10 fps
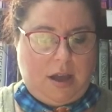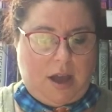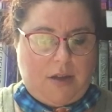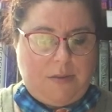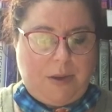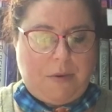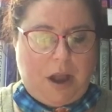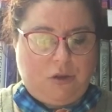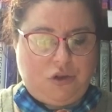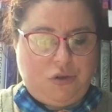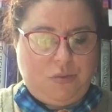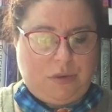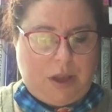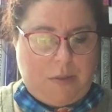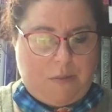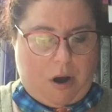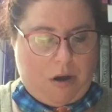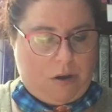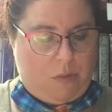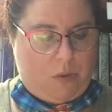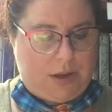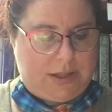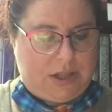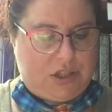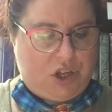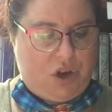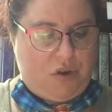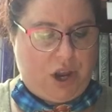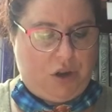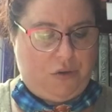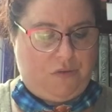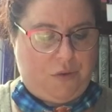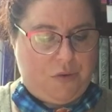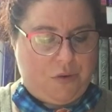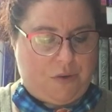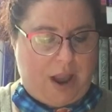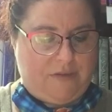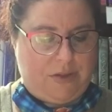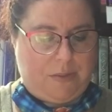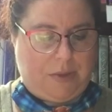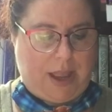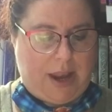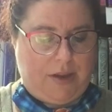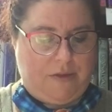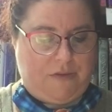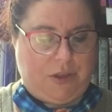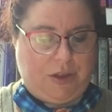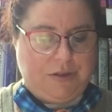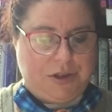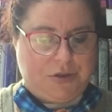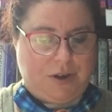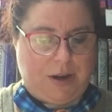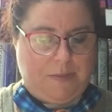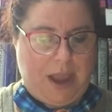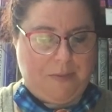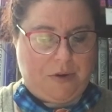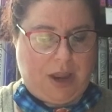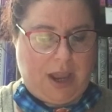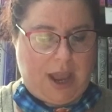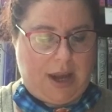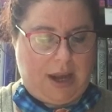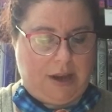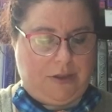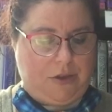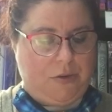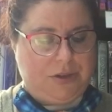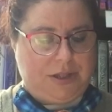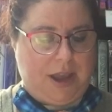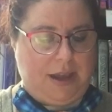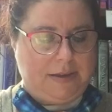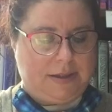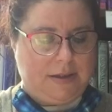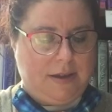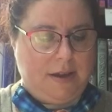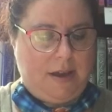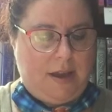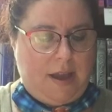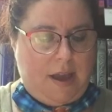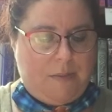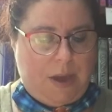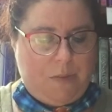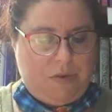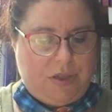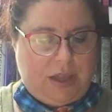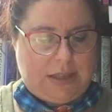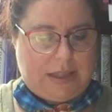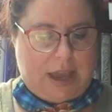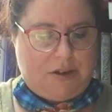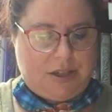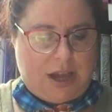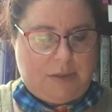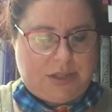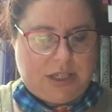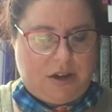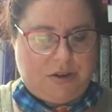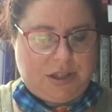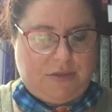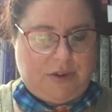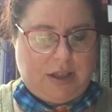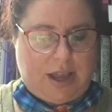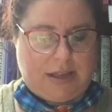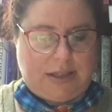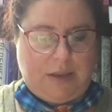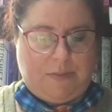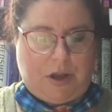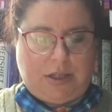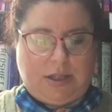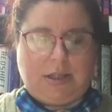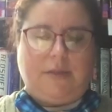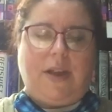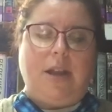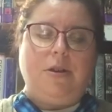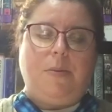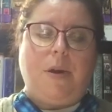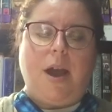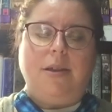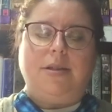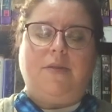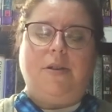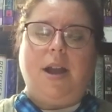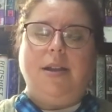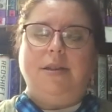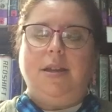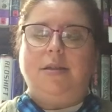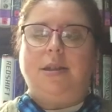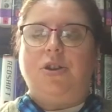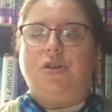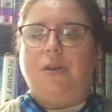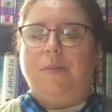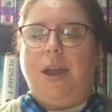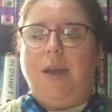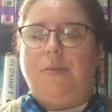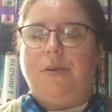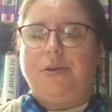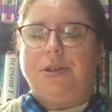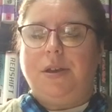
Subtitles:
I remember how jubilant Markham was at securing a new photograph of the planet for the illustrated paper he edited in those days. People in these latter times scarcely realized the abundance of enterprise of our 19th century papers.